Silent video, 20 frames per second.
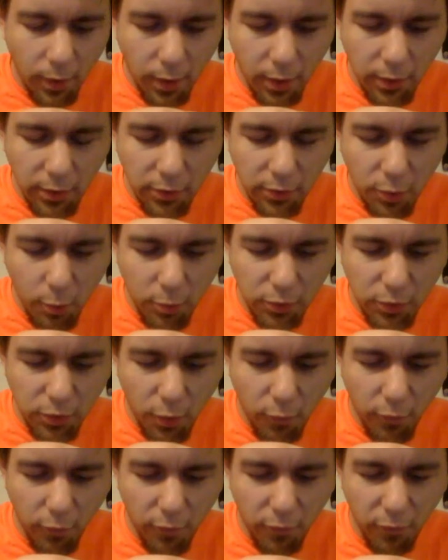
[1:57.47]
And it's almost
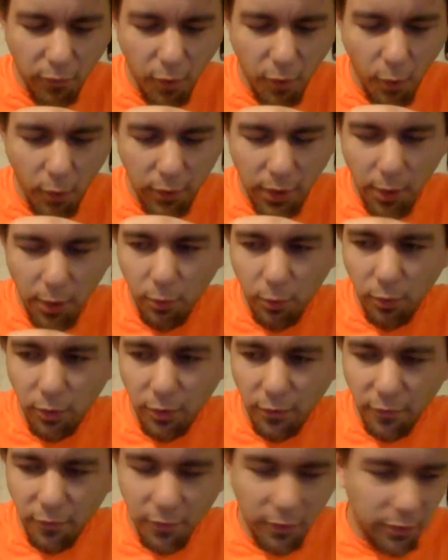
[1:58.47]
overflowing. They
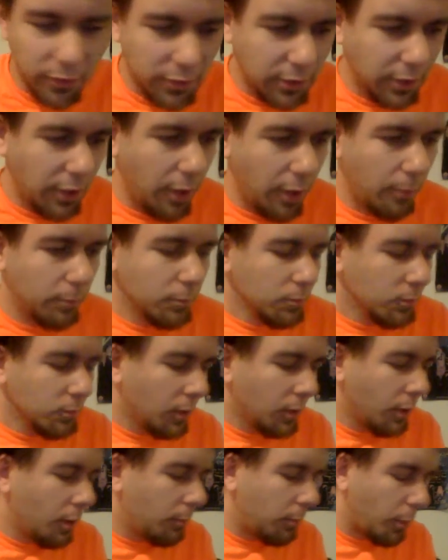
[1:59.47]
really filled it up.
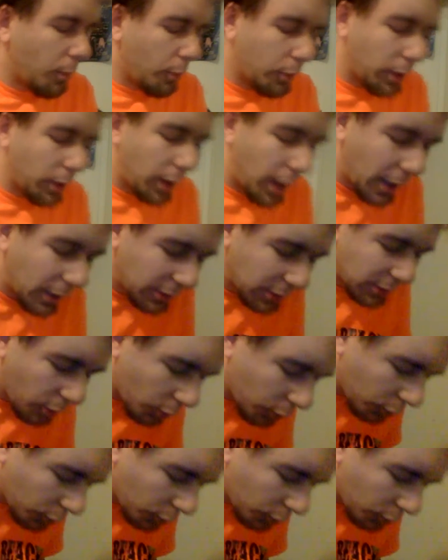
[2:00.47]
But what I had to go